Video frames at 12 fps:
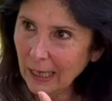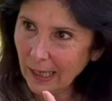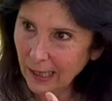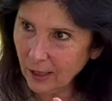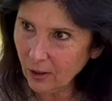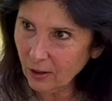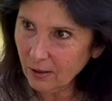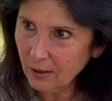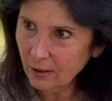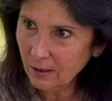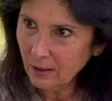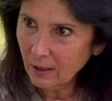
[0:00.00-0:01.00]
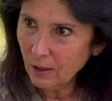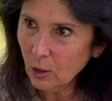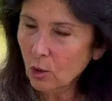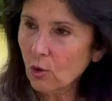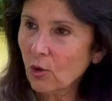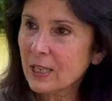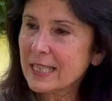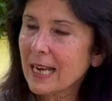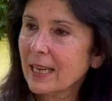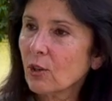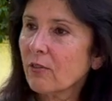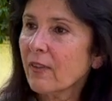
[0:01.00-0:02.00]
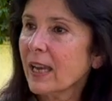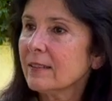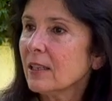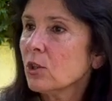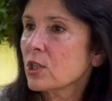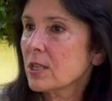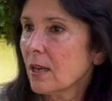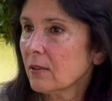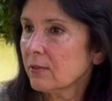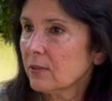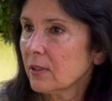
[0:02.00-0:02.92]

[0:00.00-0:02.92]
clear, it's like you're fighting yourself.